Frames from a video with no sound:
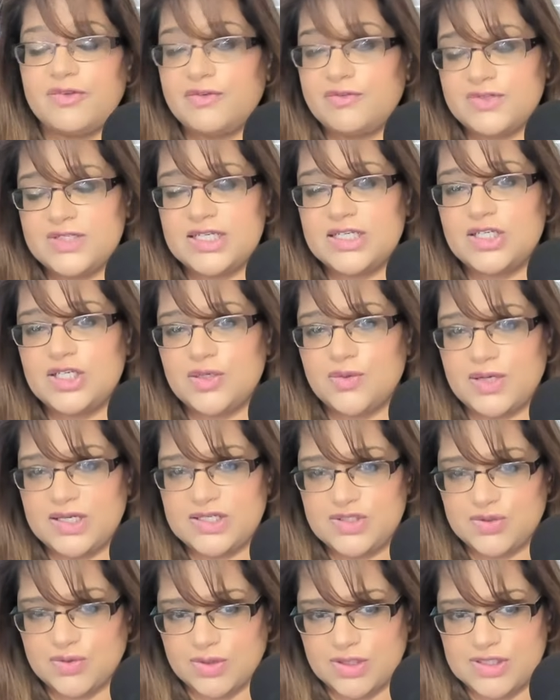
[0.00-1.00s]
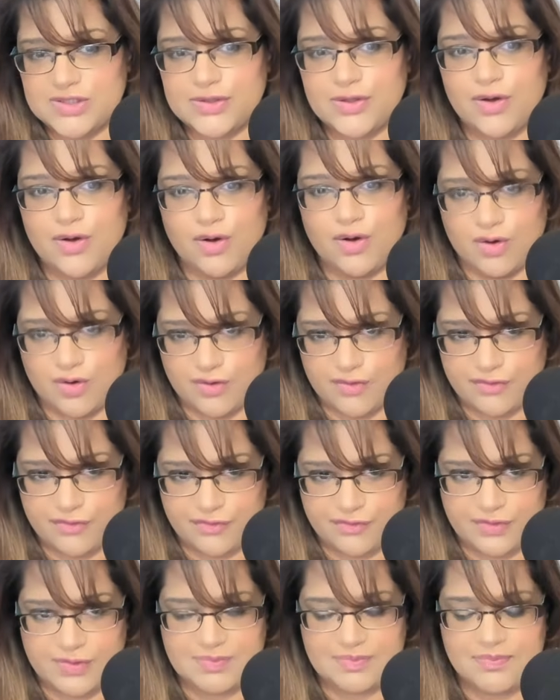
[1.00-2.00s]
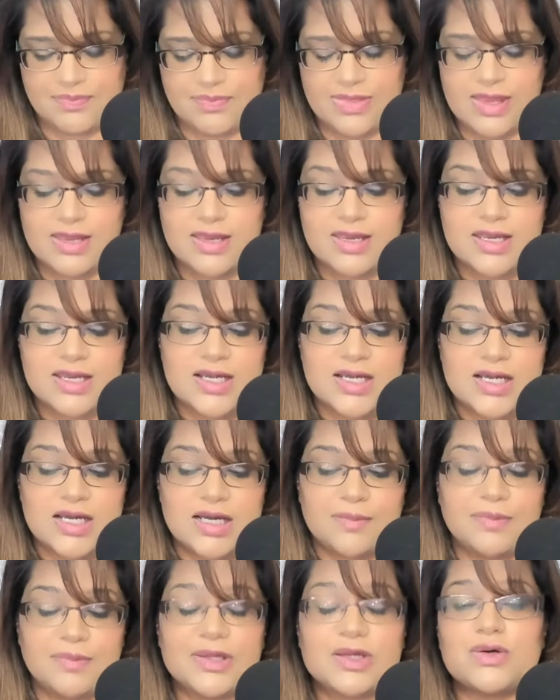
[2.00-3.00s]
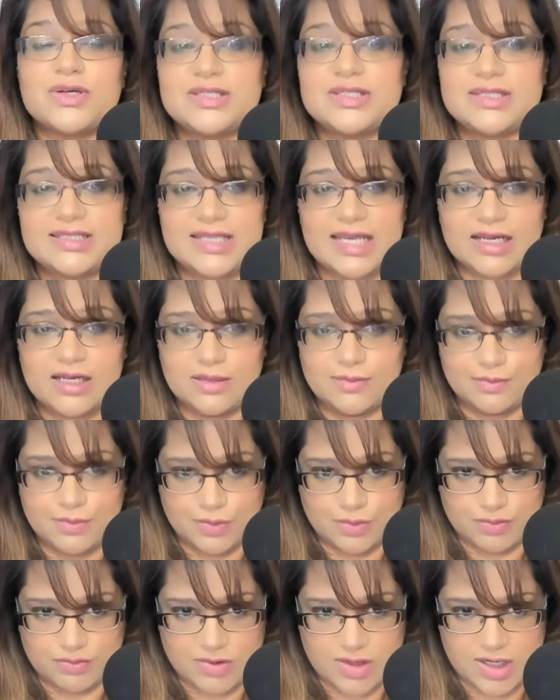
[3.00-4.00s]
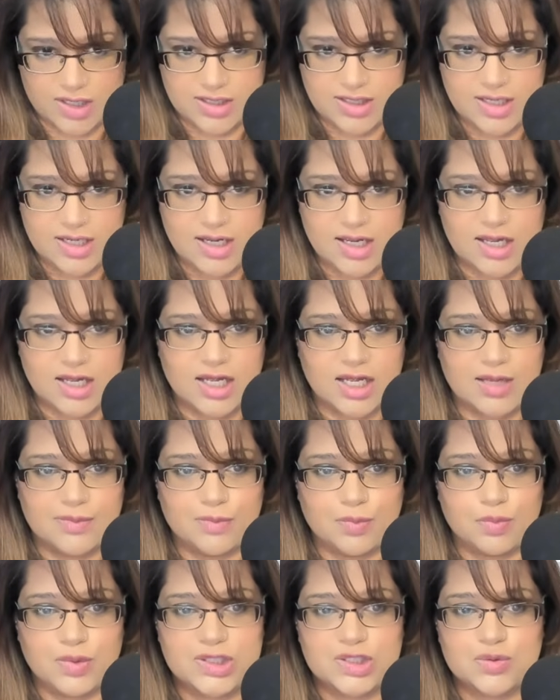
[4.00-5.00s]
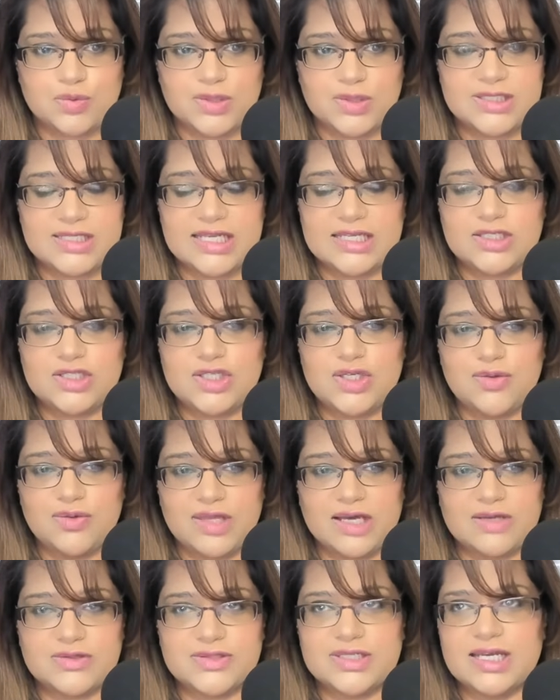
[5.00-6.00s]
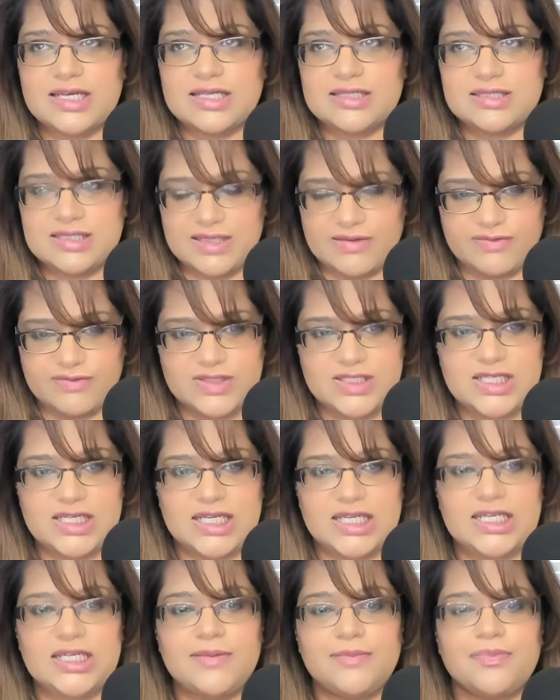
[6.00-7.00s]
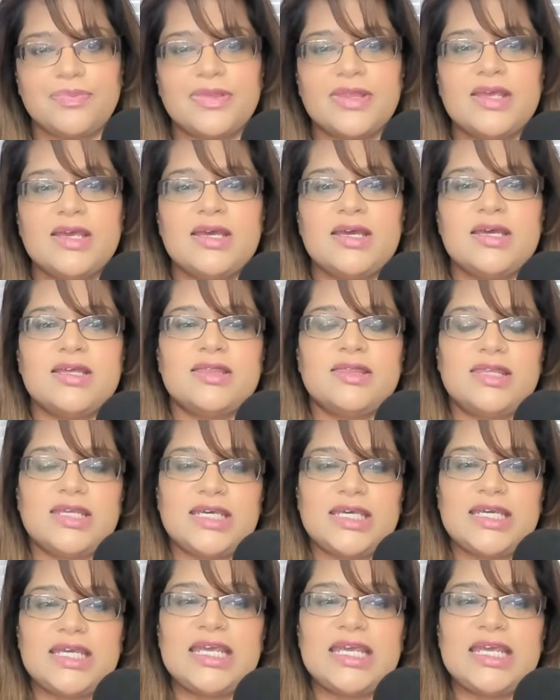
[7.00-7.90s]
US dollars off. Bitcoin's second bull run, which was in 2017, the